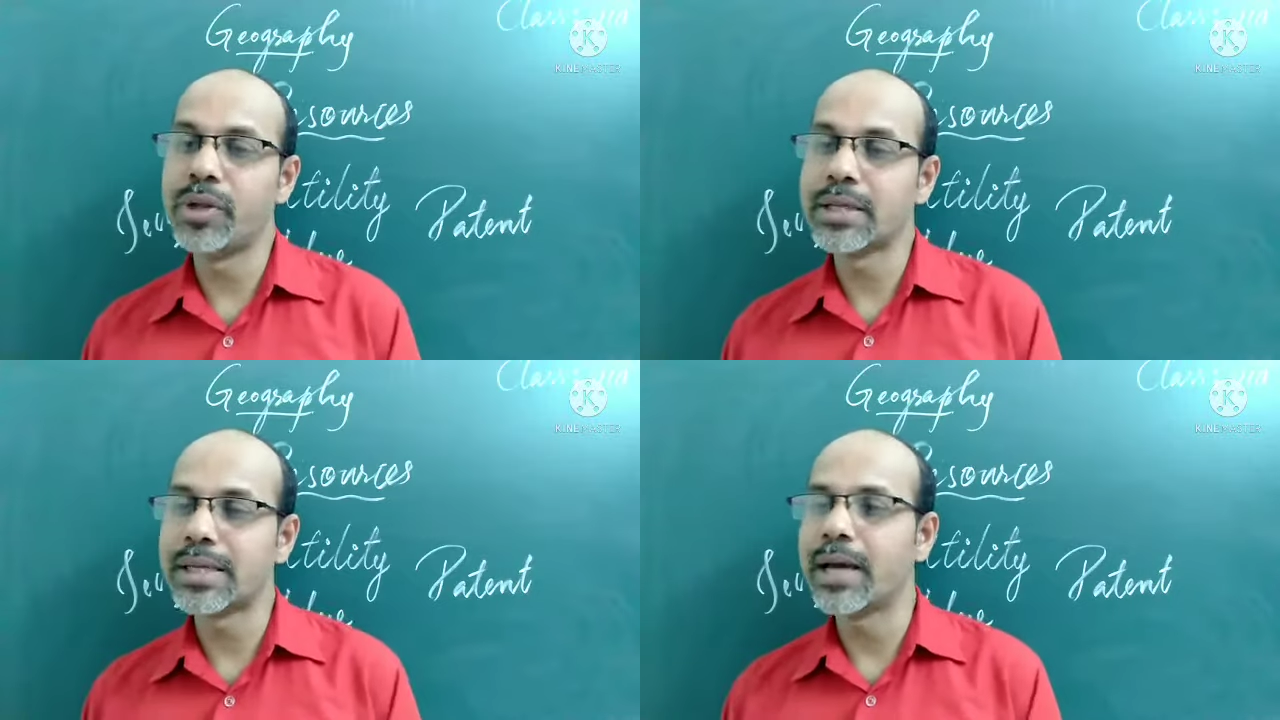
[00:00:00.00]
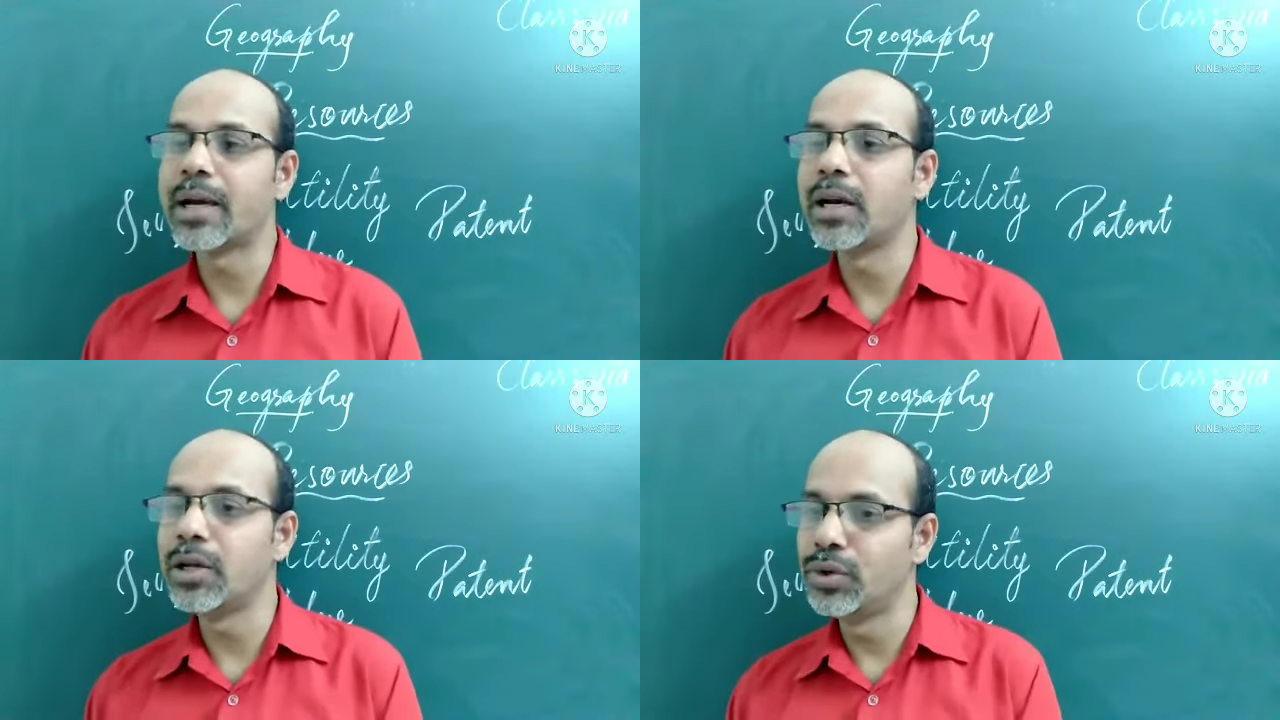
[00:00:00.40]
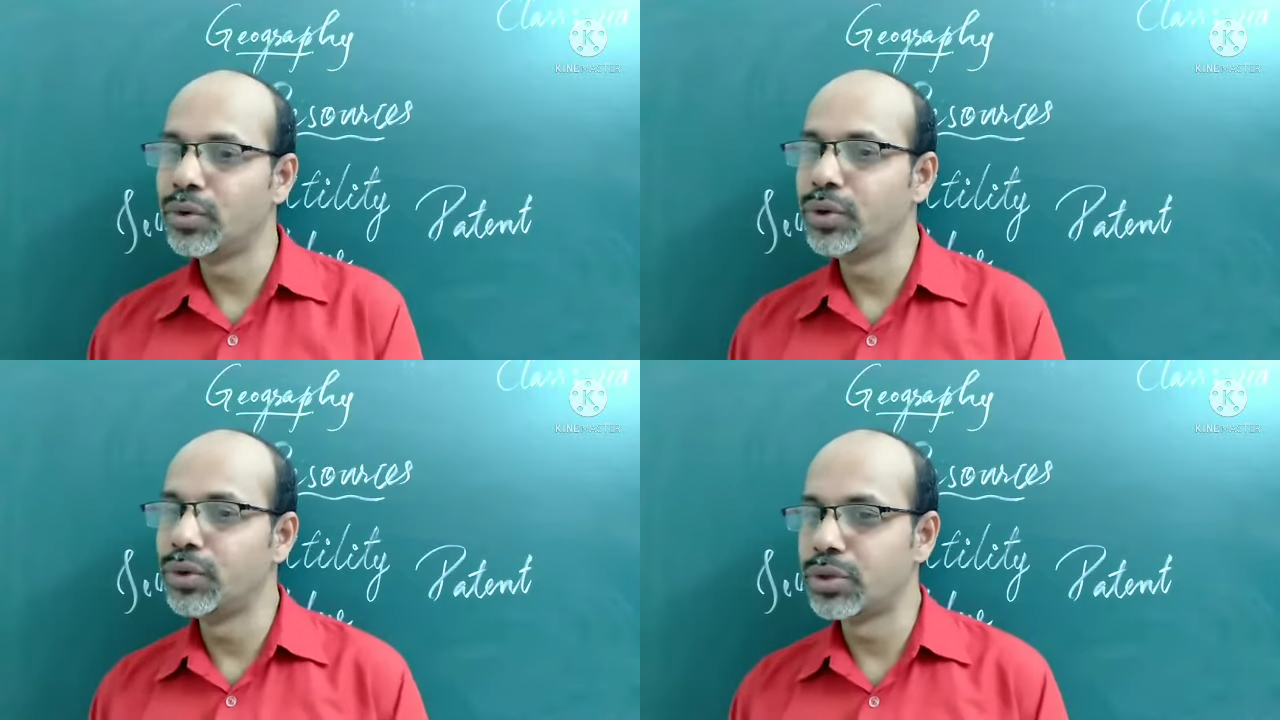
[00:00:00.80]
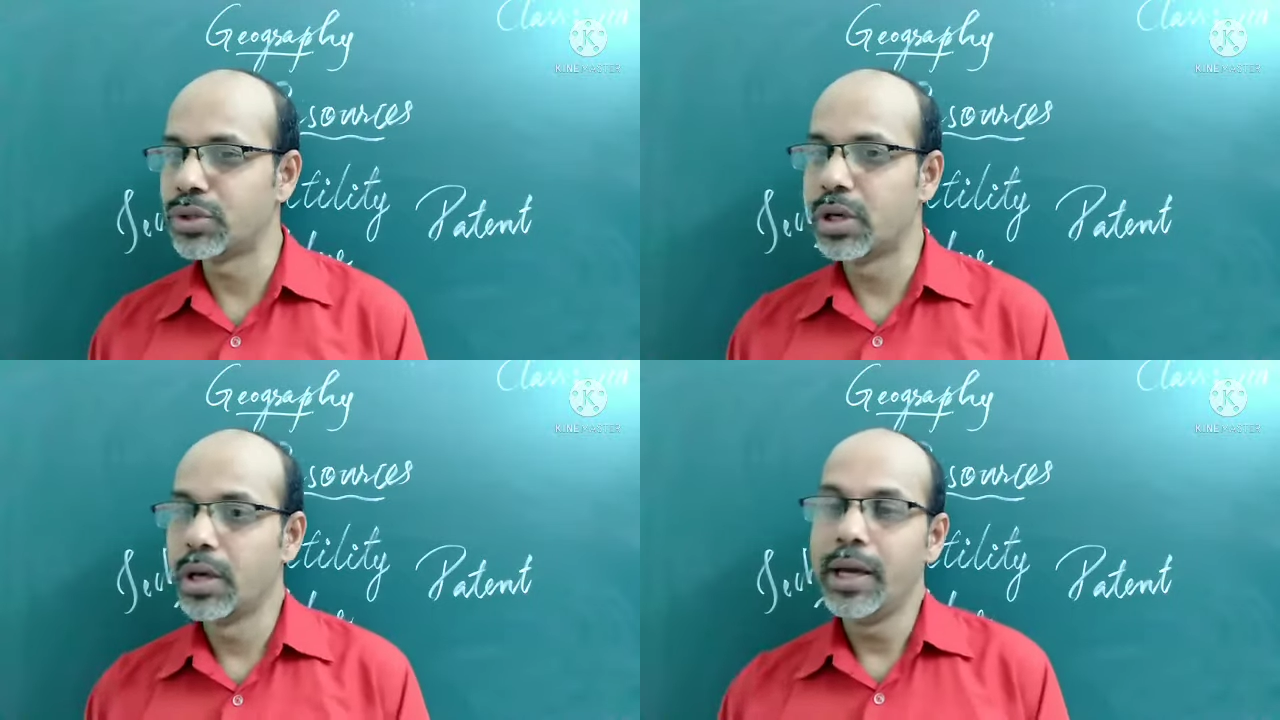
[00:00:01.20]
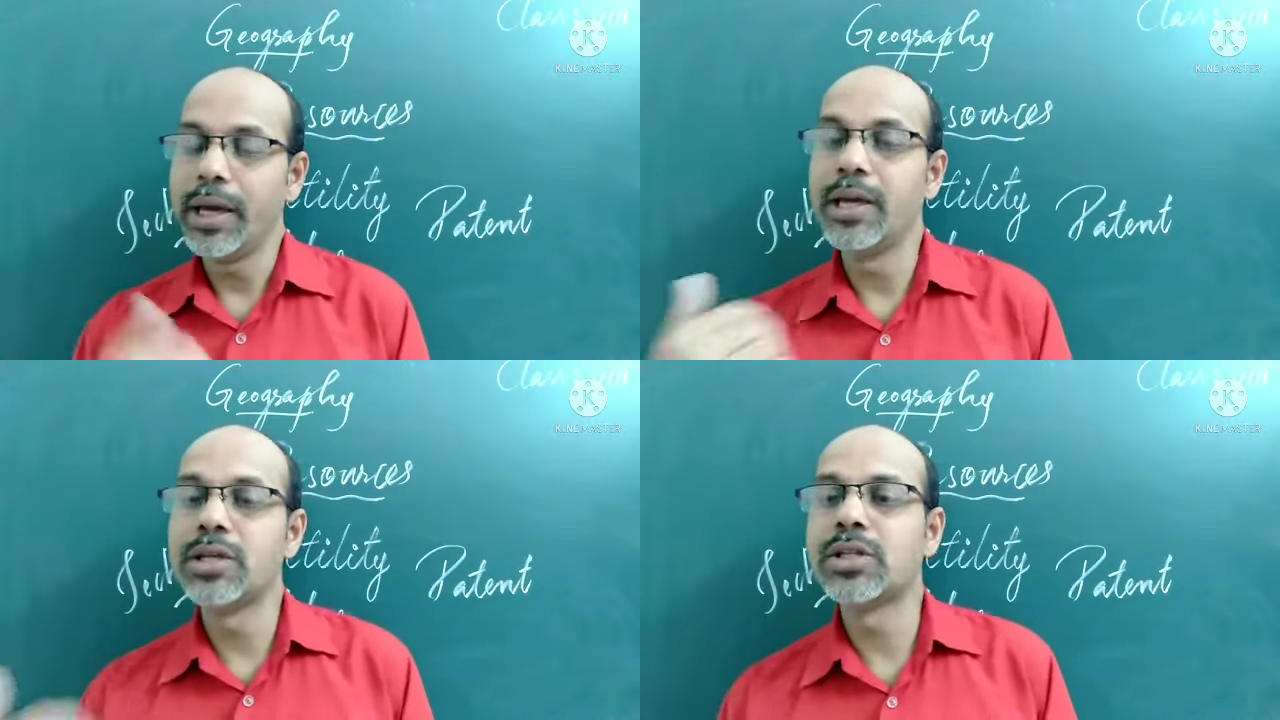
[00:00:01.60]
the cycle you use
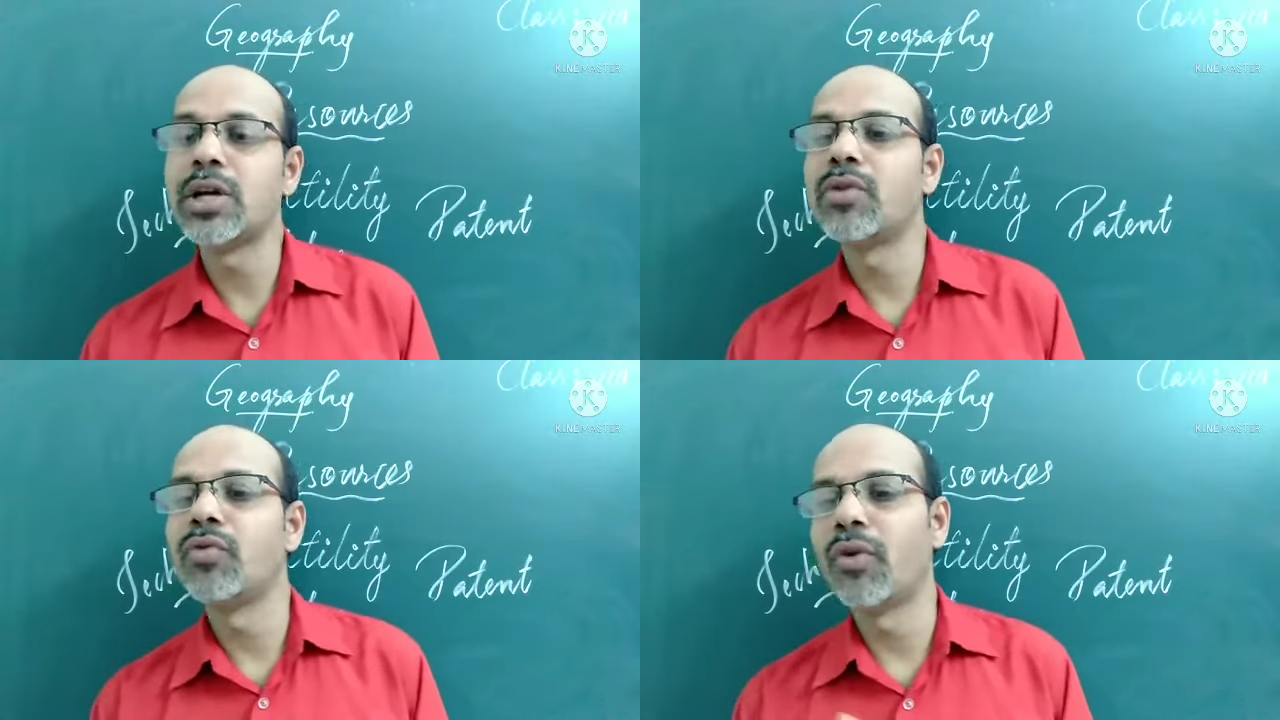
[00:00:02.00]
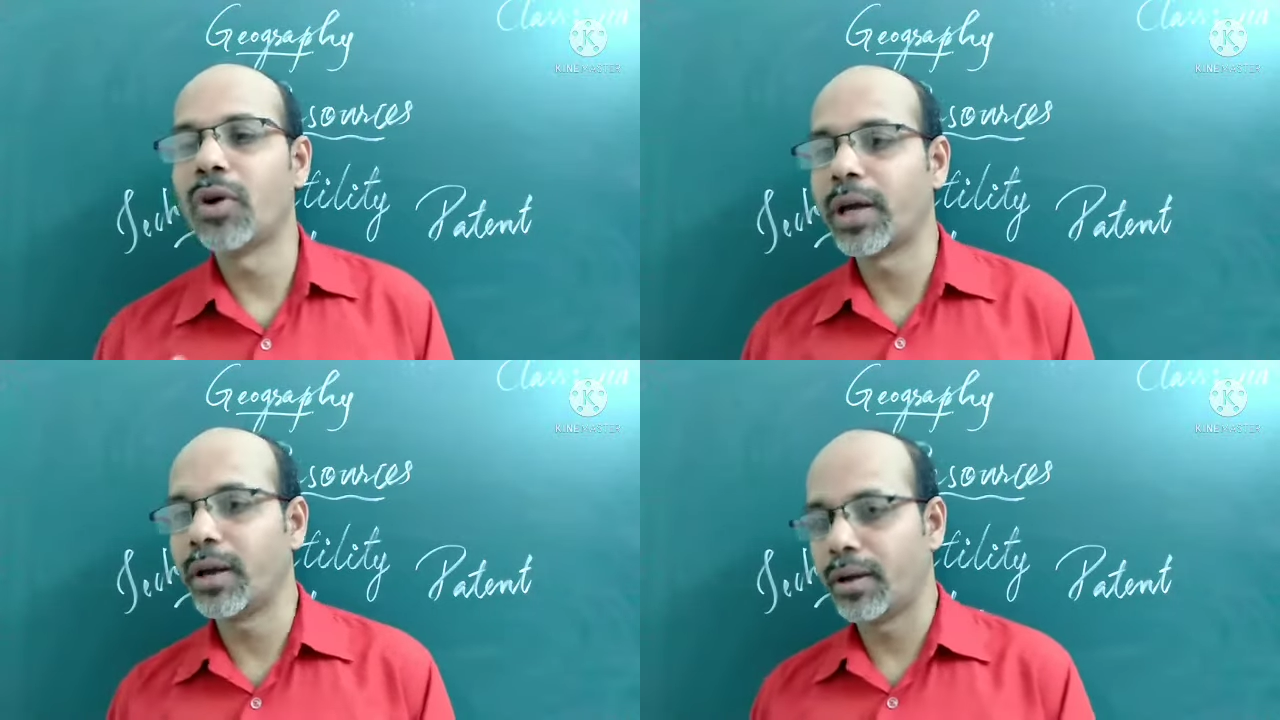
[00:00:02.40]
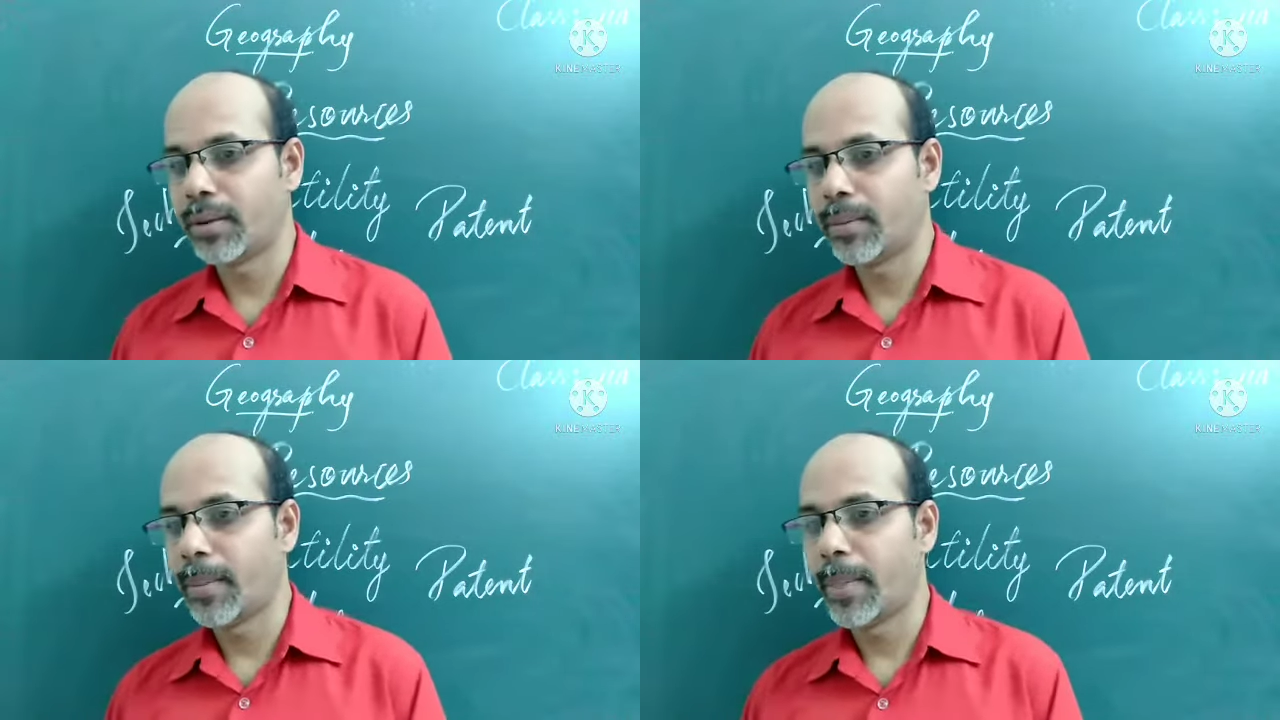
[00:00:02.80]
instead walking.